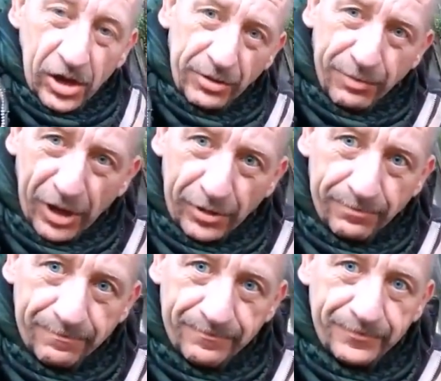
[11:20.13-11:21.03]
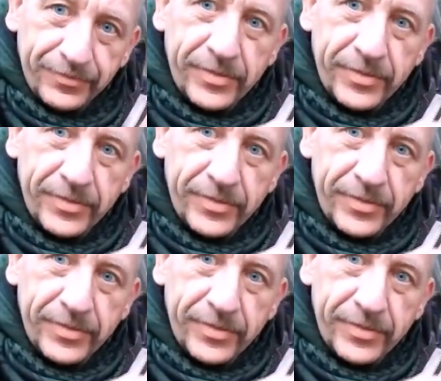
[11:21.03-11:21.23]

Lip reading: on the bottom.